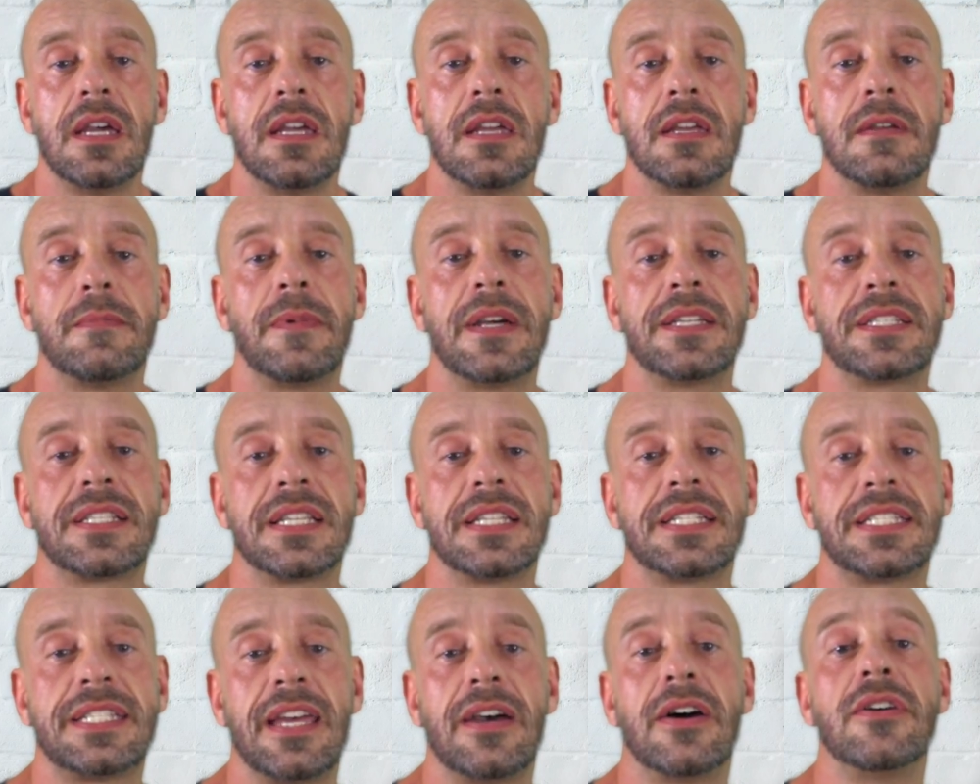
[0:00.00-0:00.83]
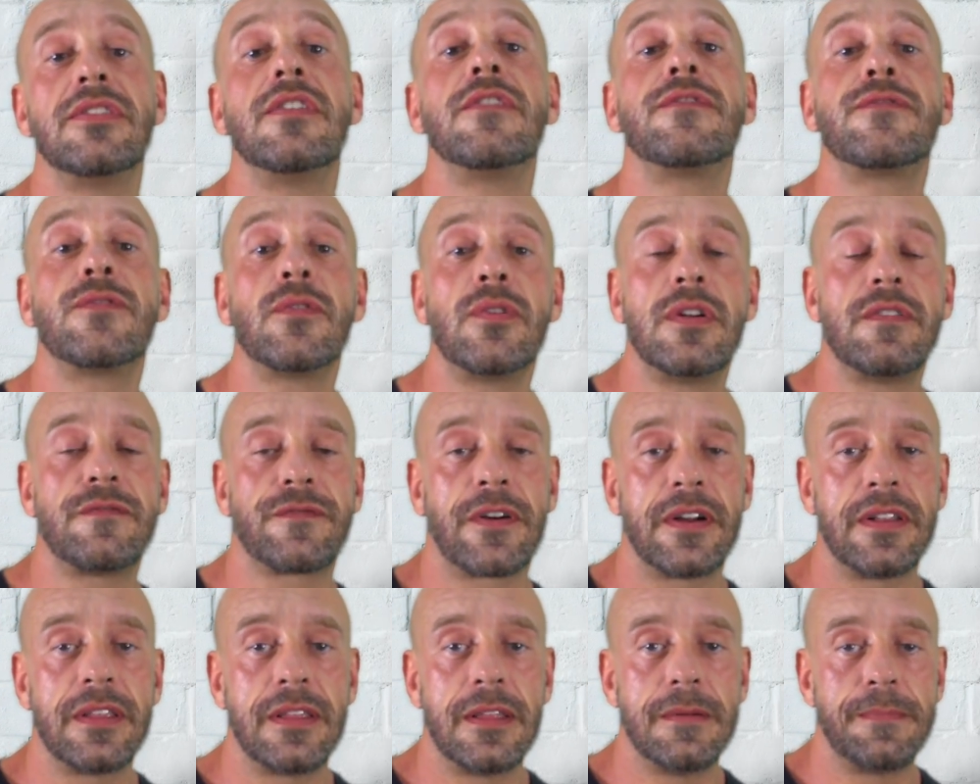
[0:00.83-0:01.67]
You basically sit on the floor in
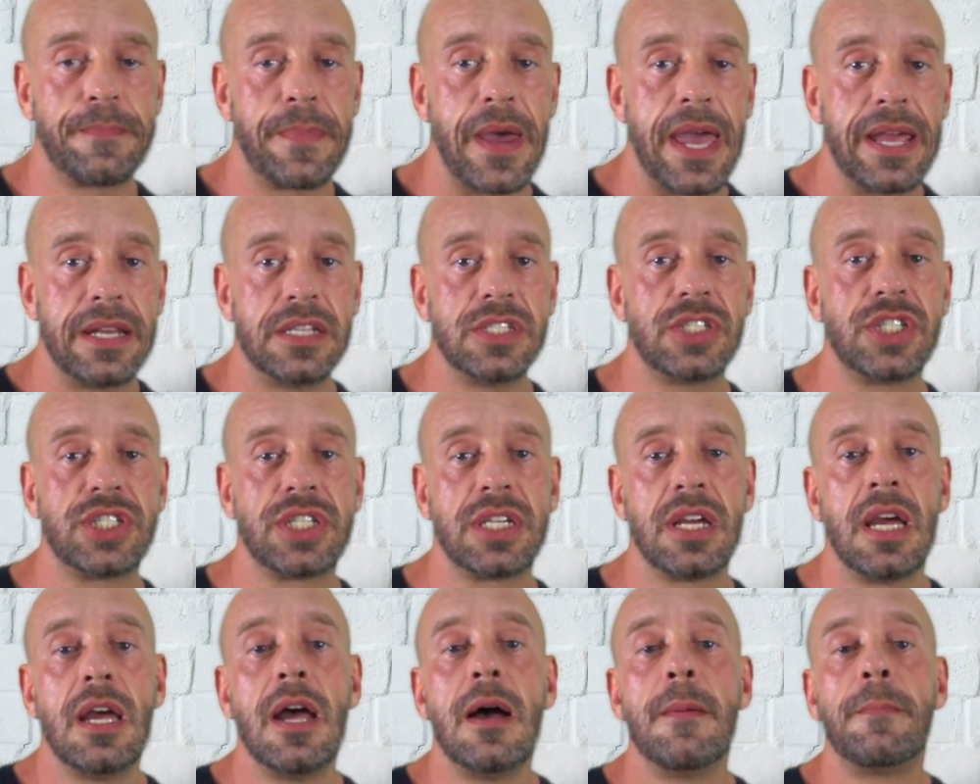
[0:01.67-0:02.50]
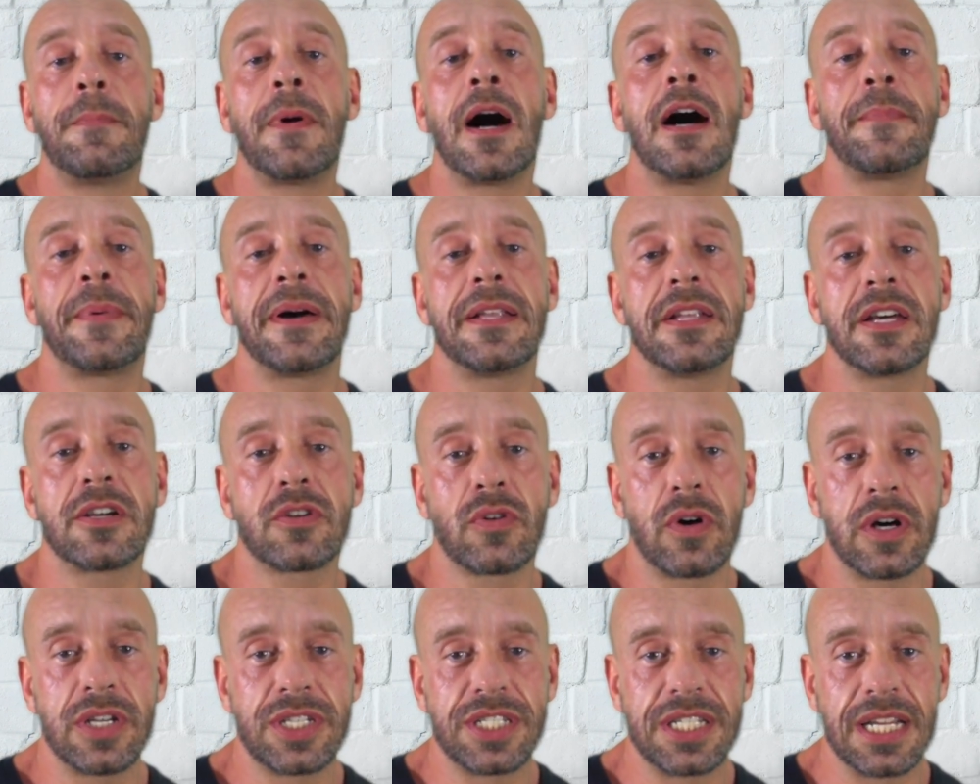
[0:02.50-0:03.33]
front of the bench, barbell
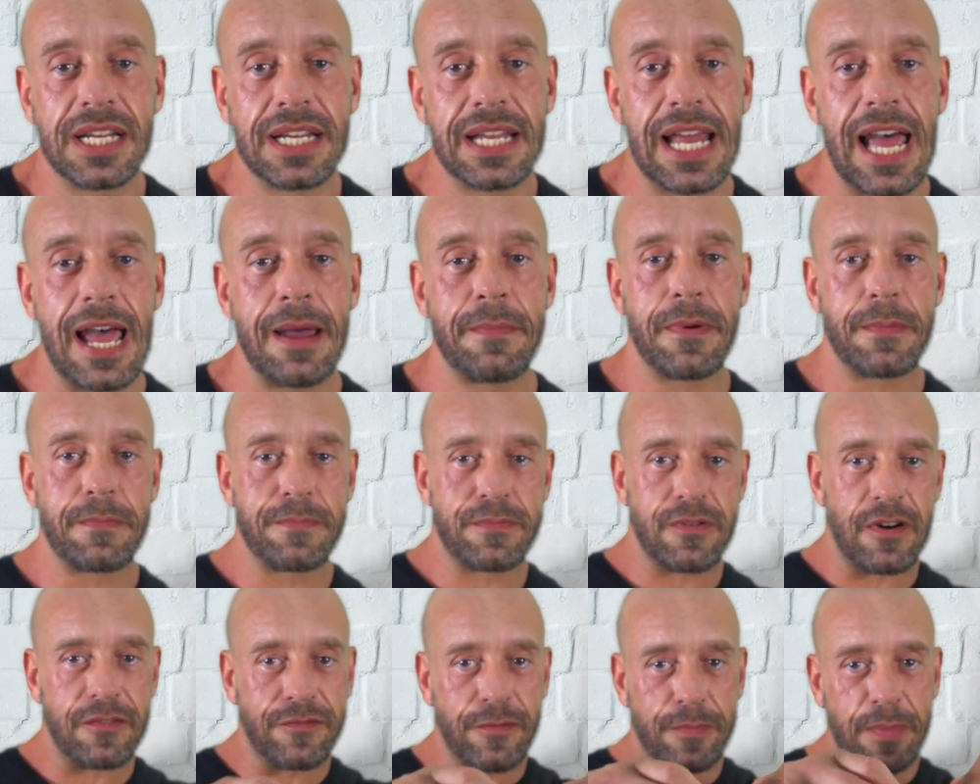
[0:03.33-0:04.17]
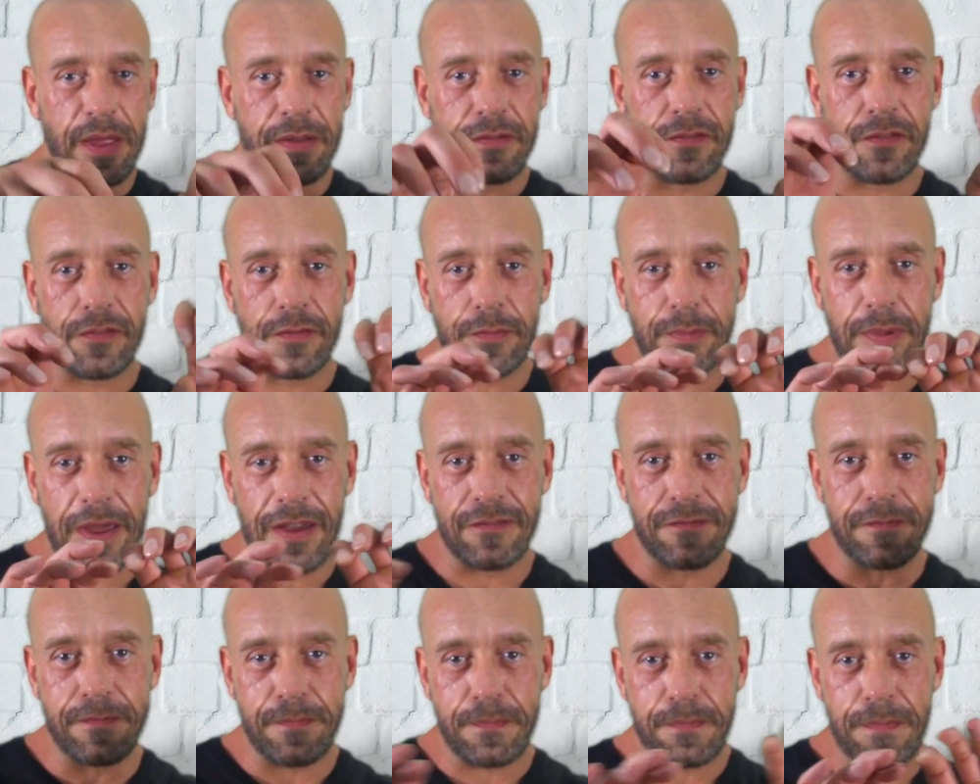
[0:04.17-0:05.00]
across your lap, preferably with a bit
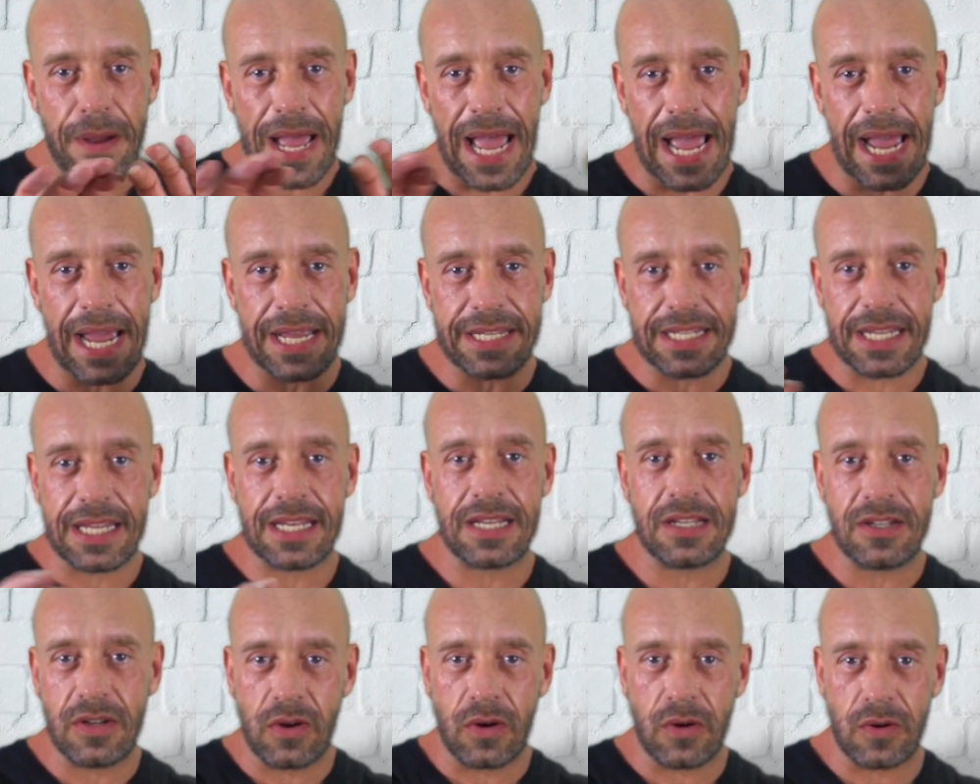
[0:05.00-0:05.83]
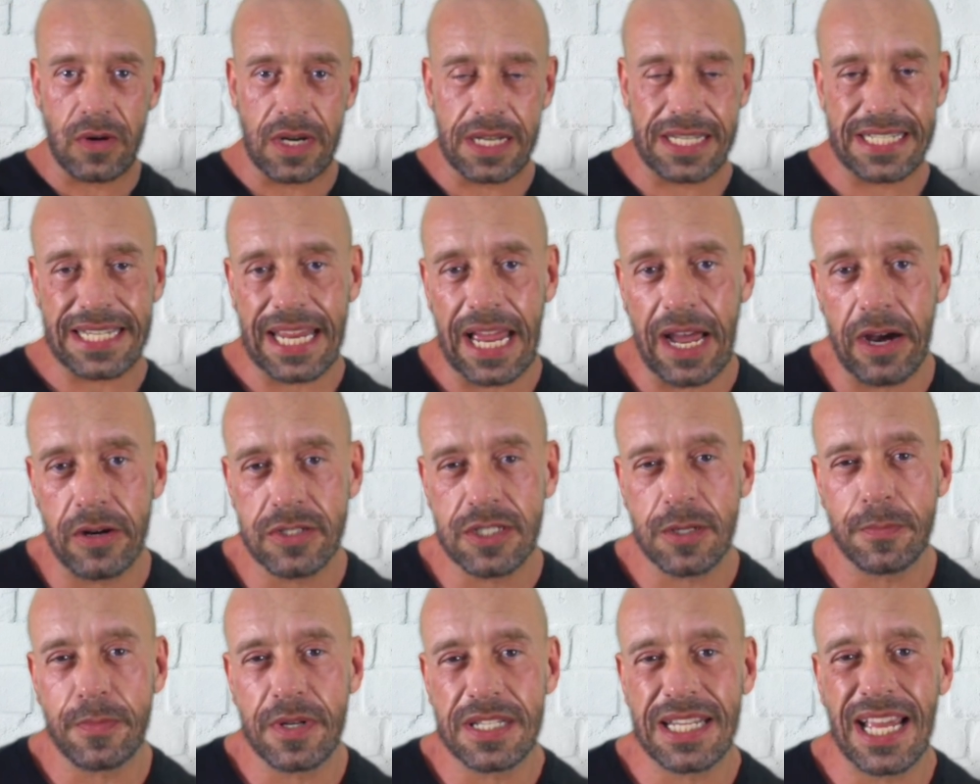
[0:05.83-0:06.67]
of padding or a towel
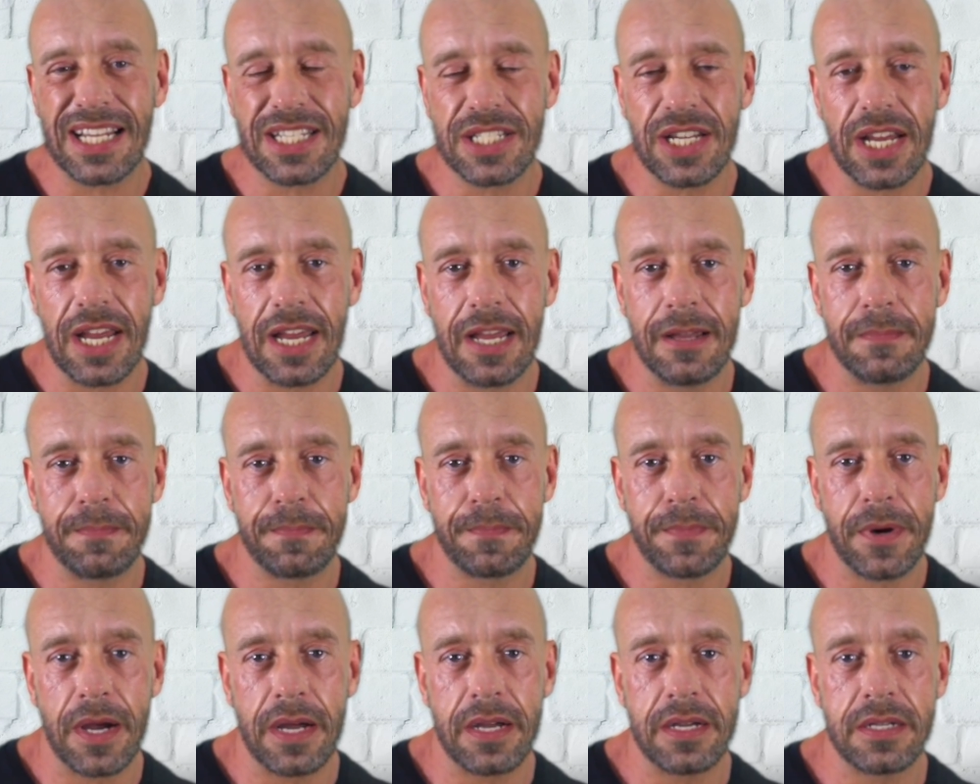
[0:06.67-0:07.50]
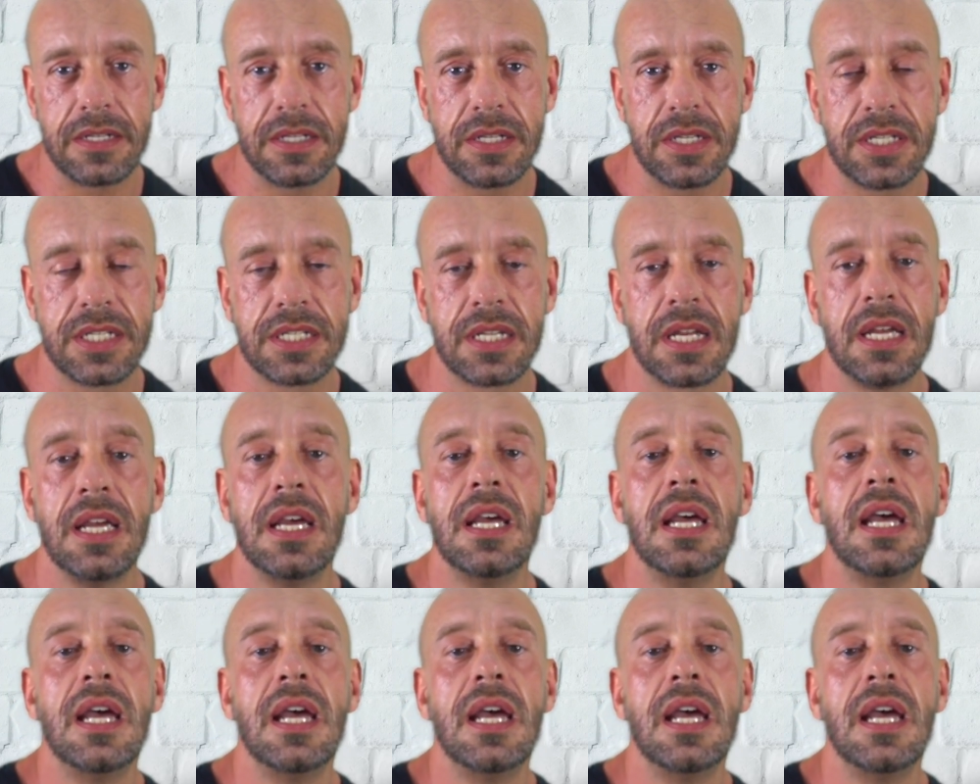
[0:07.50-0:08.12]
protect your hip bones.